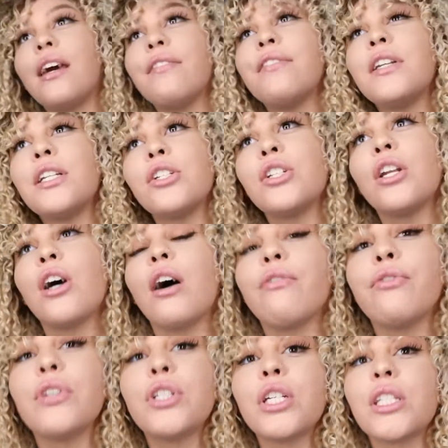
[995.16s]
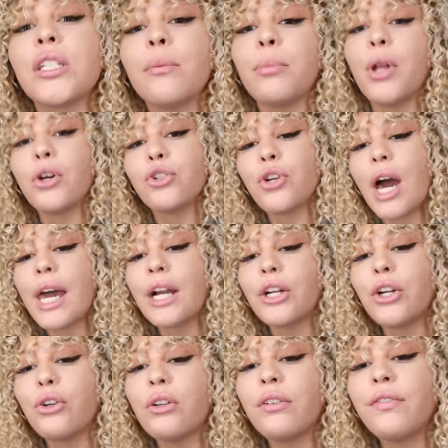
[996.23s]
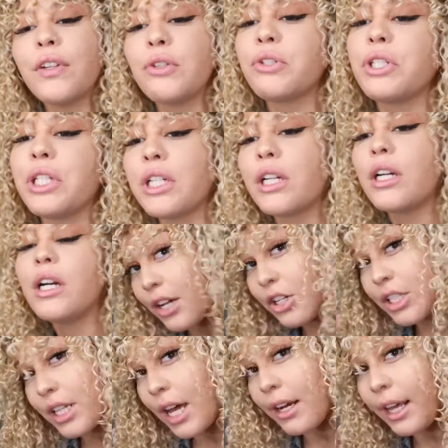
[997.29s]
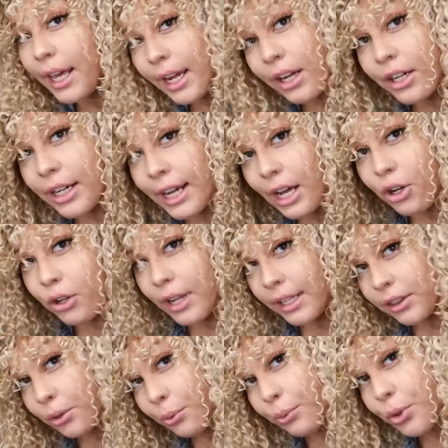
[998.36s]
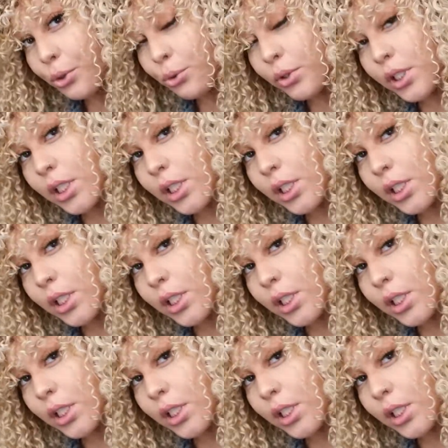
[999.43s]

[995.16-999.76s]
finished it off with just a blow dryer, no diffuser. I just kind of aired it out at the root